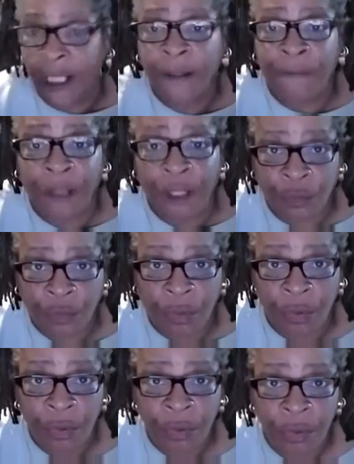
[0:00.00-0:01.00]

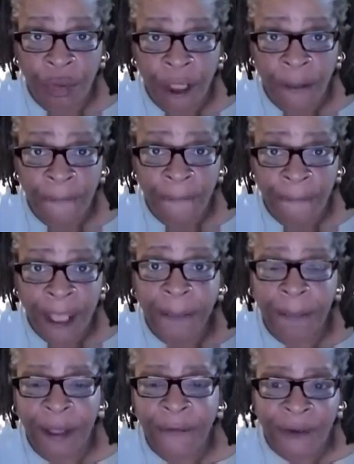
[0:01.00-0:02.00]
individual
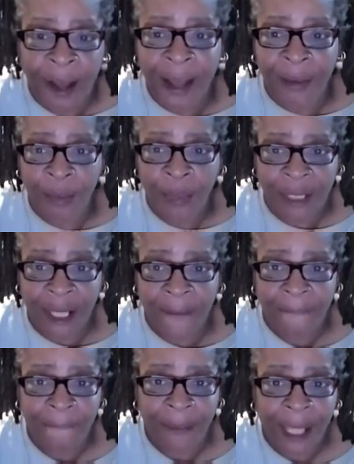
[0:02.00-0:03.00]
and be fine with that.